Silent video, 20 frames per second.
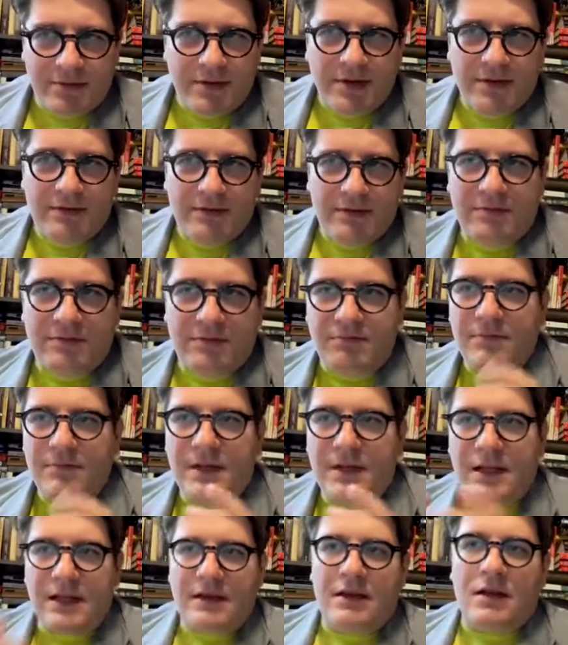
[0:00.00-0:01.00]
the
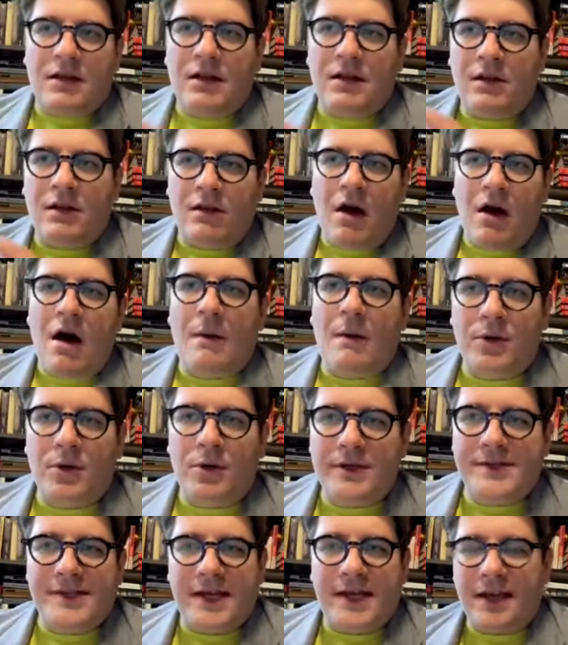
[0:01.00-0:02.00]
the,
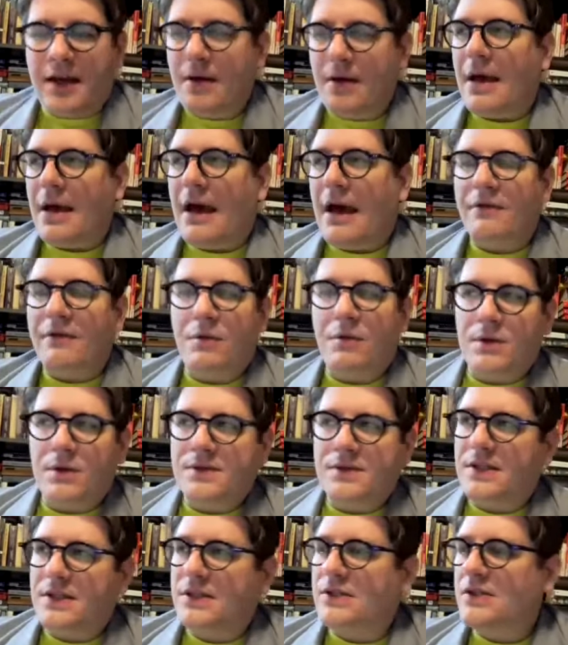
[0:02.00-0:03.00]
conglomerates that come
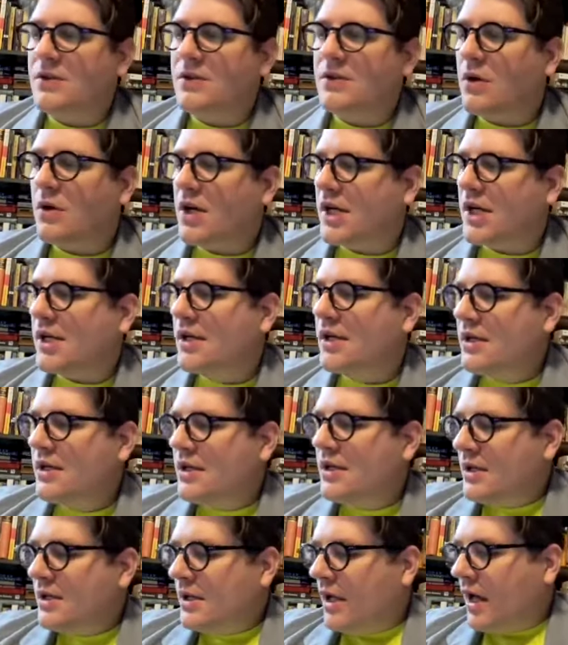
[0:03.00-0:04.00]
afterwards in the story
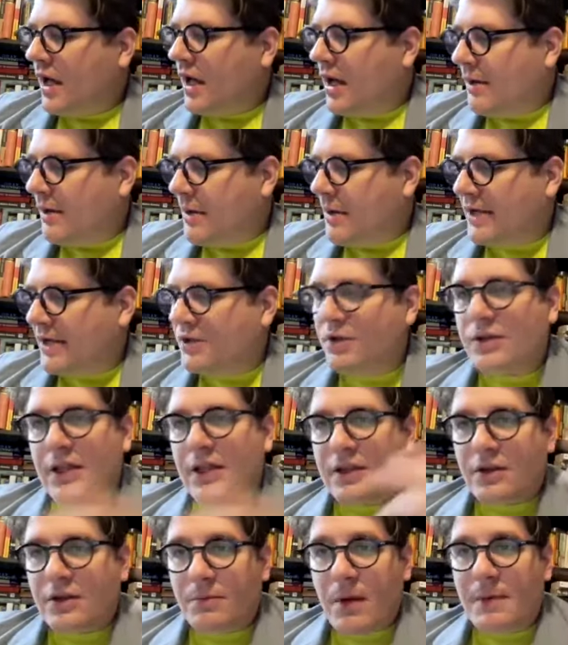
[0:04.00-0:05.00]
um, i do
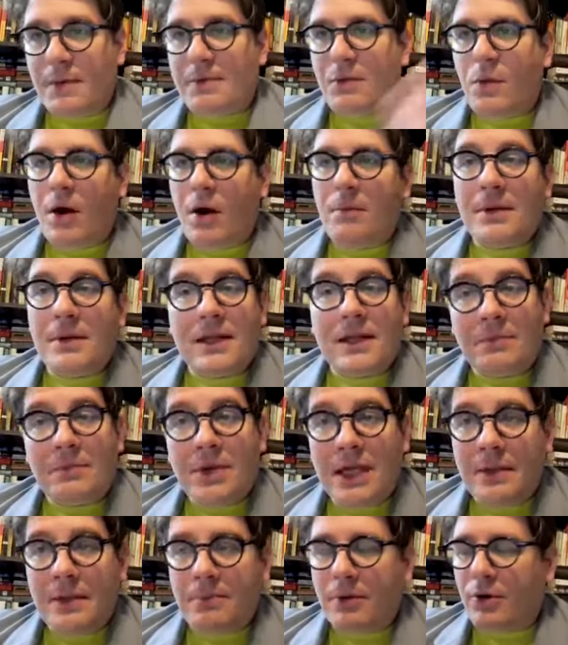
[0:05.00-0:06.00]
think there might be well-meaning
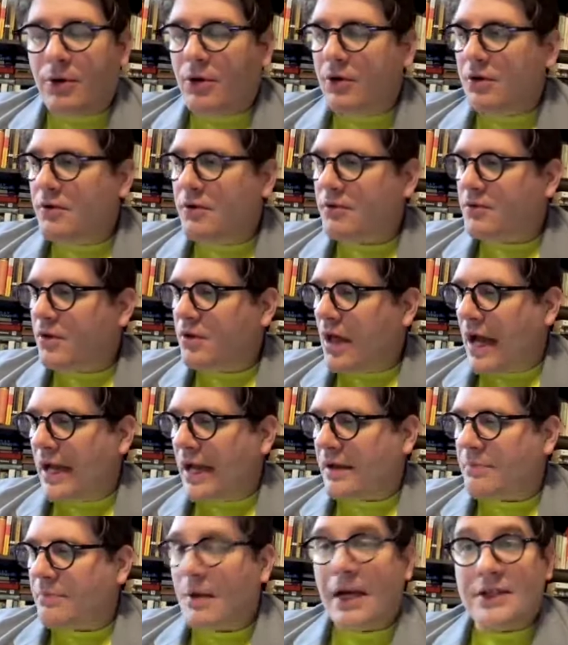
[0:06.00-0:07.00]
people
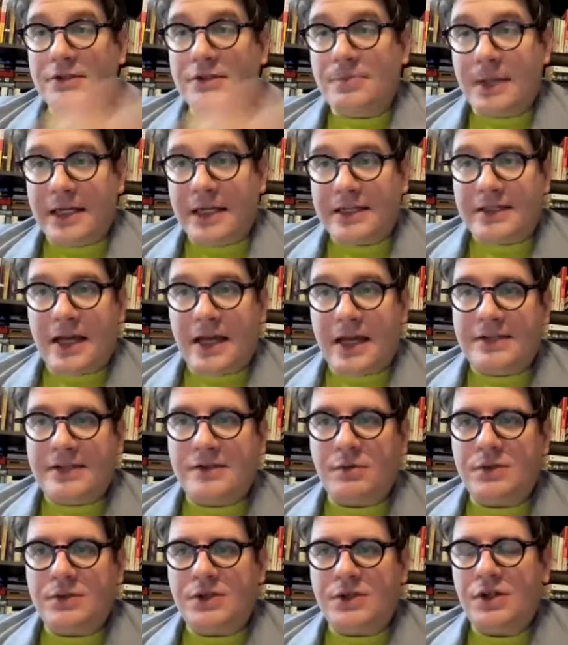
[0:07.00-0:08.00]
like miles bennett
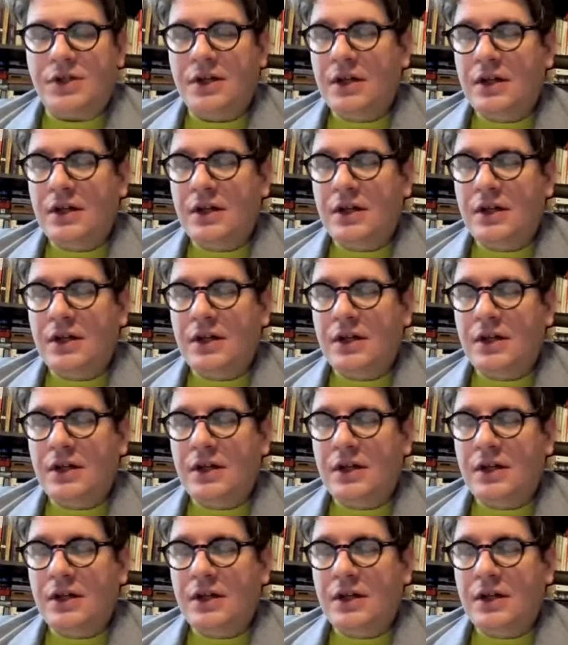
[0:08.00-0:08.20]
dyson which